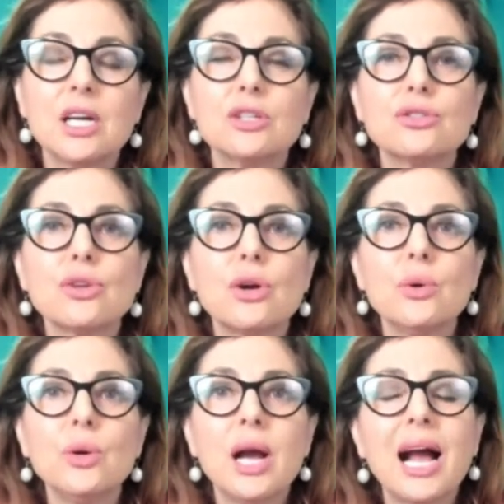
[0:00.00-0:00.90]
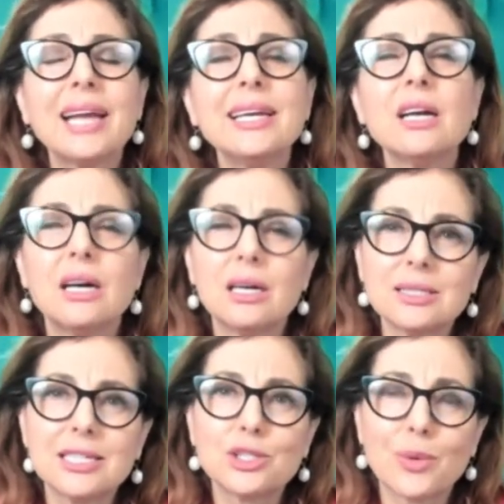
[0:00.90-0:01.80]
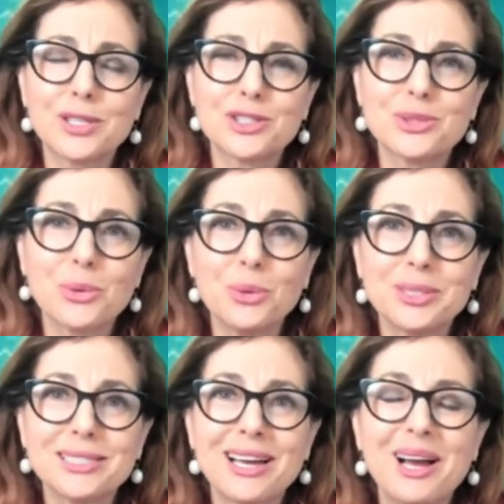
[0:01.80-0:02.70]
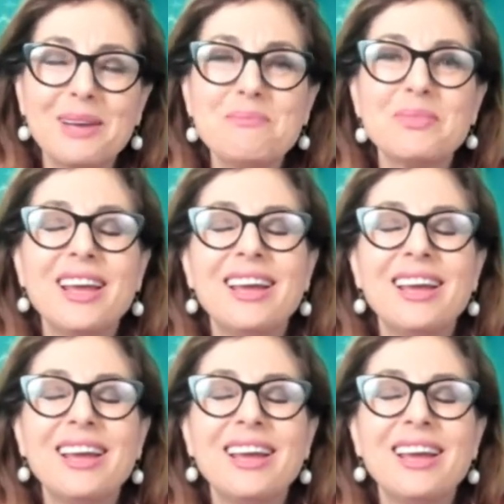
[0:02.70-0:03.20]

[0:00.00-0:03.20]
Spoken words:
So I get asked these questions all the time,